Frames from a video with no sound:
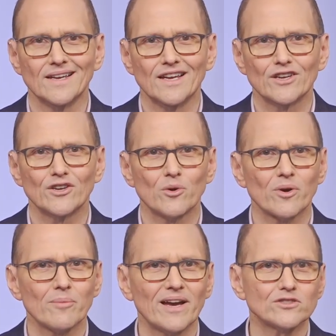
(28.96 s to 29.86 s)
You know,
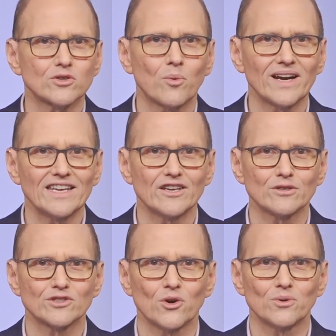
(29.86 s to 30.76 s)
we're about 20
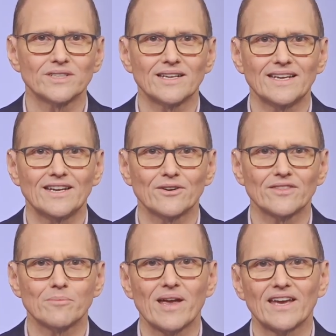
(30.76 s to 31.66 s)
years old here
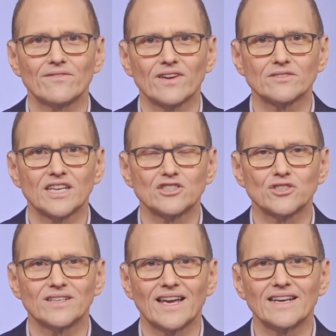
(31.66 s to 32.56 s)
at the PAN
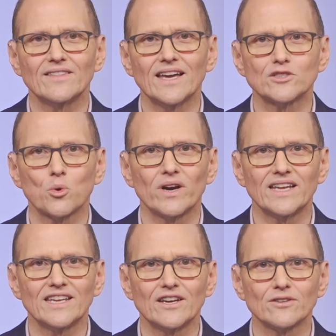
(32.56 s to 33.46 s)
Foundation, and in that
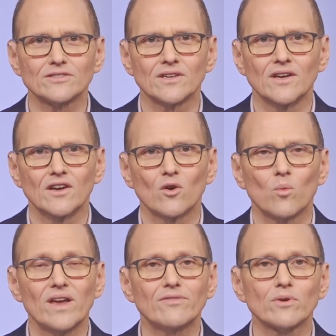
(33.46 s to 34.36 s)
20 years,
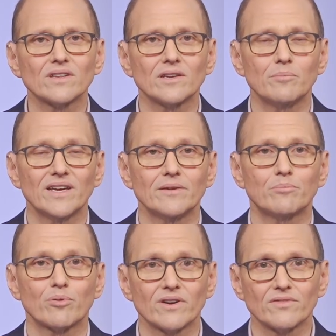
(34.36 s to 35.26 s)
we've really been
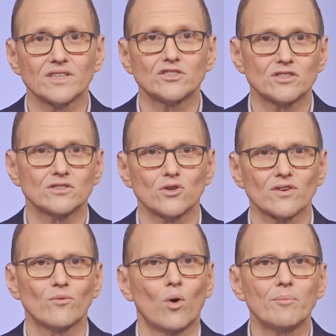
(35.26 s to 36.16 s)
privileged to
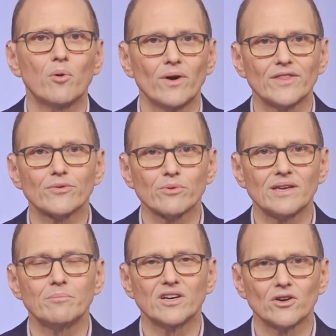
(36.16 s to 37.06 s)
serve
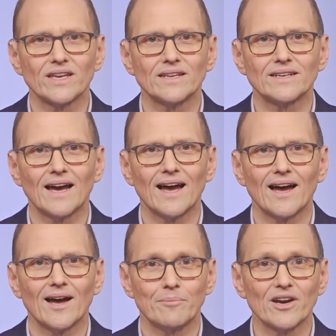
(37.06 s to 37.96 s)
1.3 million
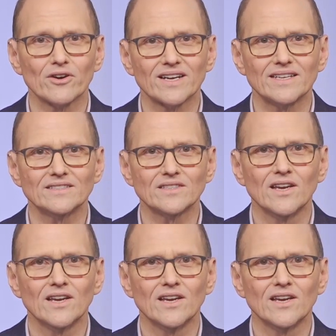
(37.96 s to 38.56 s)
Americans.